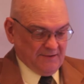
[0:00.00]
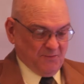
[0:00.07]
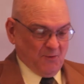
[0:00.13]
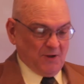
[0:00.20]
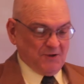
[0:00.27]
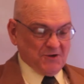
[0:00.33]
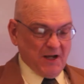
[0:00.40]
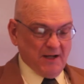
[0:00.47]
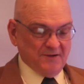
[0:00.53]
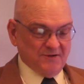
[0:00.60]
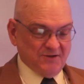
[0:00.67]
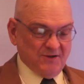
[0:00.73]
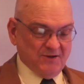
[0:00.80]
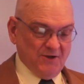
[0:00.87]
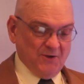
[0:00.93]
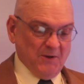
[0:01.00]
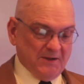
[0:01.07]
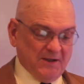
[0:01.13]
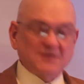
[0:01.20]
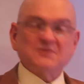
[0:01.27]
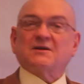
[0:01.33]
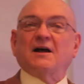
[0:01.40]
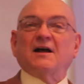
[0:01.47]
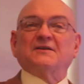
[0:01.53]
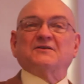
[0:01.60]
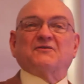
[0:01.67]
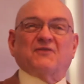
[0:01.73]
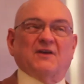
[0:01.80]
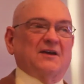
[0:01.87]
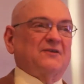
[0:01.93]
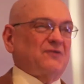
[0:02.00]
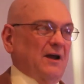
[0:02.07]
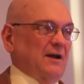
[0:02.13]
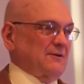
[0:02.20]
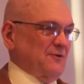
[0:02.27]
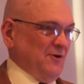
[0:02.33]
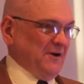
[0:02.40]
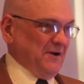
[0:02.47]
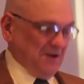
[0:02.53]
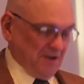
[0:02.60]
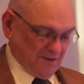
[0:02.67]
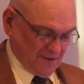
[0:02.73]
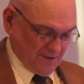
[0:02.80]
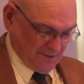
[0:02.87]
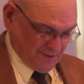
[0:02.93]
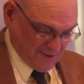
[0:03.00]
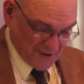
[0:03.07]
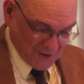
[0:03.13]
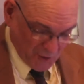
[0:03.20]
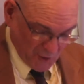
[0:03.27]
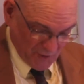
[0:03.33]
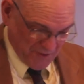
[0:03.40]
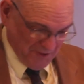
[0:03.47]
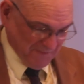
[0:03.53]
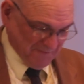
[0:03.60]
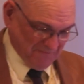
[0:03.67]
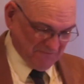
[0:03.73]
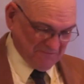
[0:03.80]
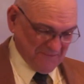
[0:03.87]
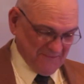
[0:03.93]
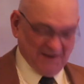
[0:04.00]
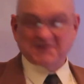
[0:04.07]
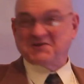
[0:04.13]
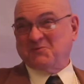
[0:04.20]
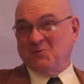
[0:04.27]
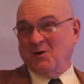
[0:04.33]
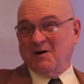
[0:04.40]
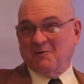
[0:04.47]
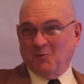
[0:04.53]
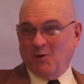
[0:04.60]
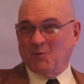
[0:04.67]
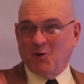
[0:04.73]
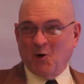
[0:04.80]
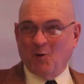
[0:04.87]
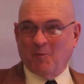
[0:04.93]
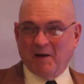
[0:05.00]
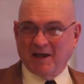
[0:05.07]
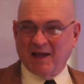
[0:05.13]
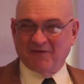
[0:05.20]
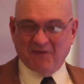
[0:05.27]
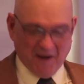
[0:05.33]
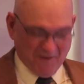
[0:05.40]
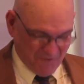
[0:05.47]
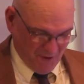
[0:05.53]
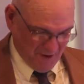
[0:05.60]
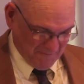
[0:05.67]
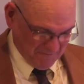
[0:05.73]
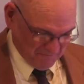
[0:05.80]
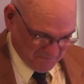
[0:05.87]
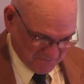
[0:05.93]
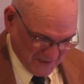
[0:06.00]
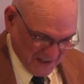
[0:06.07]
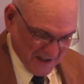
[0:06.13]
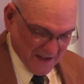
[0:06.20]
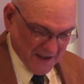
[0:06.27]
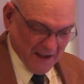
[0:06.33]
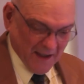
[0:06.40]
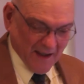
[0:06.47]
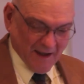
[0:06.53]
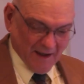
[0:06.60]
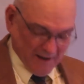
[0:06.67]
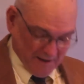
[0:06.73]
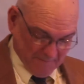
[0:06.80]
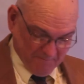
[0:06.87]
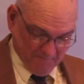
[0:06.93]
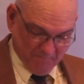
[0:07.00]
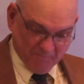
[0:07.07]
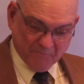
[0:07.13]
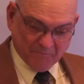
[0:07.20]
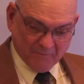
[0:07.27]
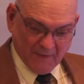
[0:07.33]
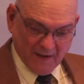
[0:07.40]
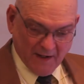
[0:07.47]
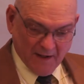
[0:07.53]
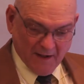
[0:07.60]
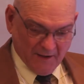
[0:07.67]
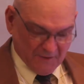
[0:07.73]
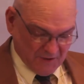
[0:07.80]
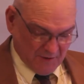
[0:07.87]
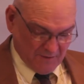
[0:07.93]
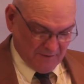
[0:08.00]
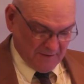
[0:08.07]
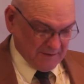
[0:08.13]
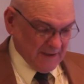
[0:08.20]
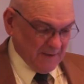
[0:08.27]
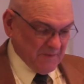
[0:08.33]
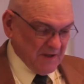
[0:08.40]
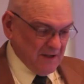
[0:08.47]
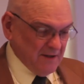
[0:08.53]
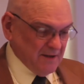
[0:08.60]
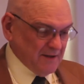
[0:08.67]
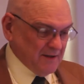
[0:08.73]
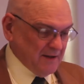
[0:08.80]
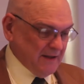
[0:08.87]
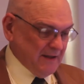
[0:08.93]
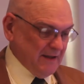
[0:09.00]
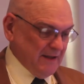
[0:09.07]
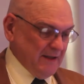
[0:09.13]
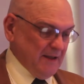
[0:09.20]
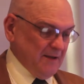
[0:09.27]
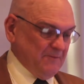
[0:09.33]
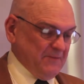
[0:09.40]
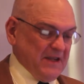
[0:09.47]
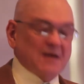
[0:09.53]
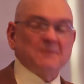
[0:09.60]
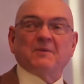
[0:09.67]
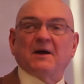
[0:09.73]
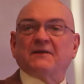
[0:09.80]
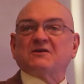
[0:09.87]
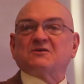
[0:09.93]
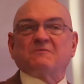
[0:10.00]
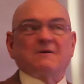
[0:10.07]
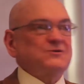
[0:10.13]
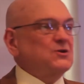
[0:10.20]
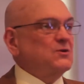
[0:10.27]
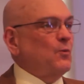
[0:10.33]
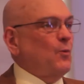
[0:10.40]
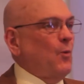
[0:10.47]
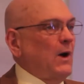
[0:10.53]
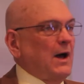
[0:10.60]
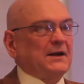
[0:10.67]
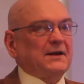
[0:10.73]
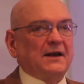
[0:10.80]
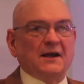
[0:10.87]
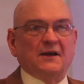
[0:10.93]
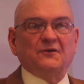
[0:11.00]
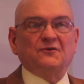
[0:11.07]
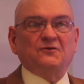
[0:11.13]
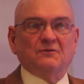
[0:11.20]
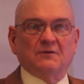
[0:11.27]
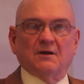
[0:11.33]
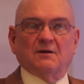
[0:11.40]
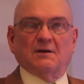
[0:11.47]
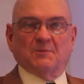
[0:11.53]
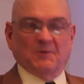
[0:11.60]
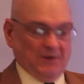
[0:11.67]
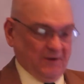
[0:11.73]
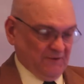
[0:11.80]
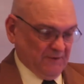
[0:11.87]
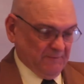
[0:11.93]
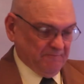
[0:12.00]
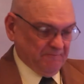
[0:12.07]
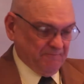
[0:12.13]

one tends to do with these kinds of things, I'm going to conclude. At least one, one would hope I'll get that far. Um, so let me begin by this question, what is neoliberalism?